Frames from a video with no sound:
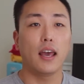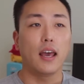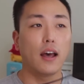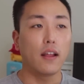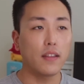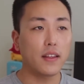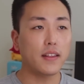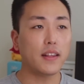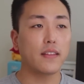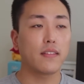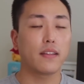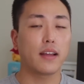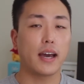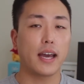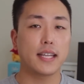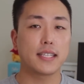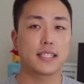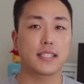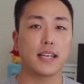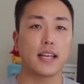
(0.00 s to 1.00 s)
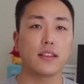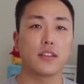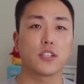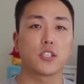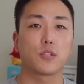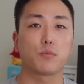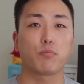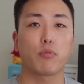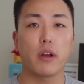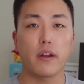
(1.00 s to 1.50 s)
LED lights tend to
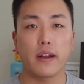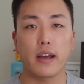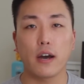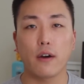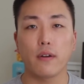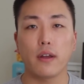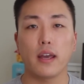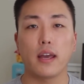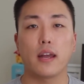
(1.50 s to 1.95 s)
spread out,